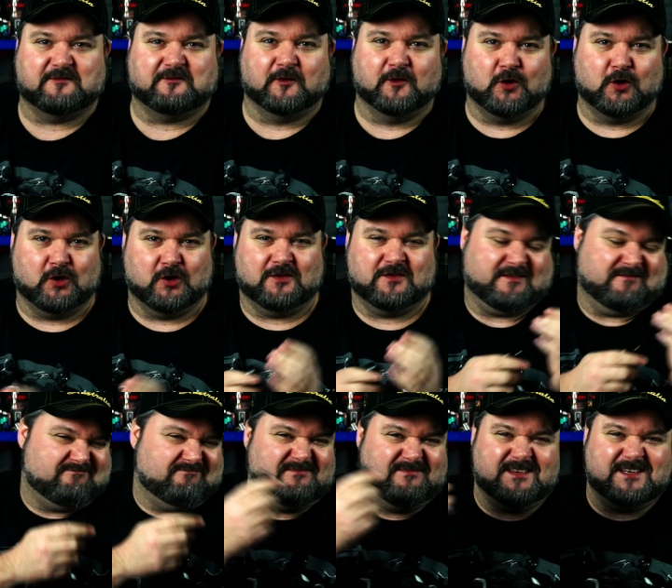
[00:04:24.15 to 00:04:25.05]
for
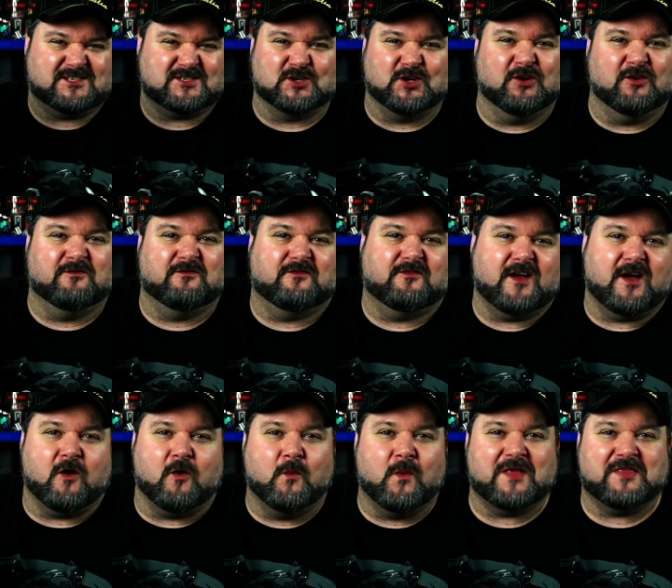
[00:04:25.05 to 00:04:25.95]
this sort of
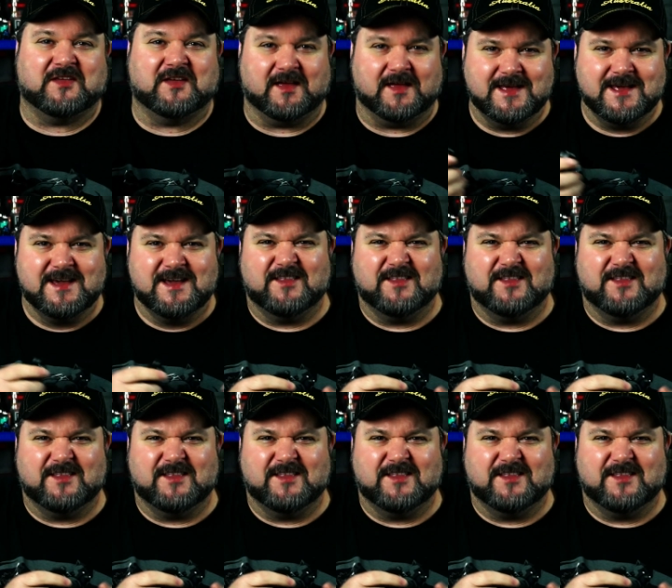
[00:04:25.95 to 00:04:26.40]
uh, weather,